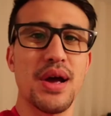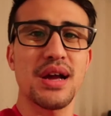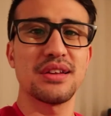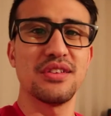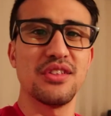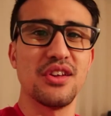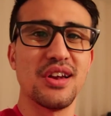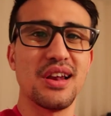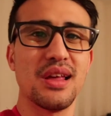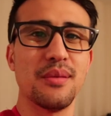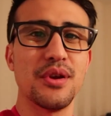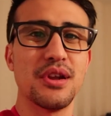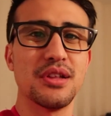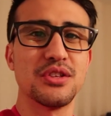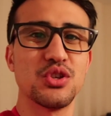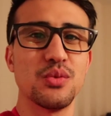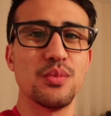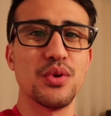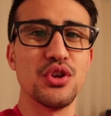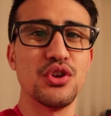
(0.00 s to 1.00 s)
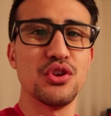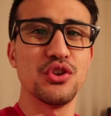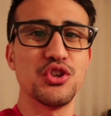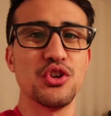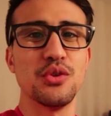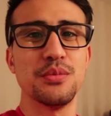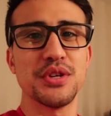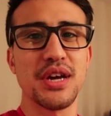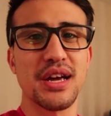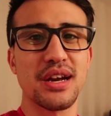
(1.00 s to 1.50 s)
back to the Unlimited Super
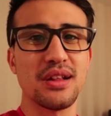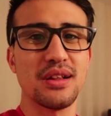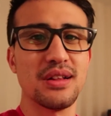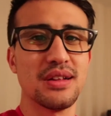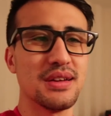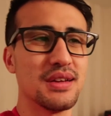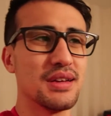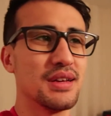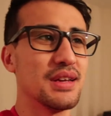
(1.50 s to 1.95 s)
YouTube channel.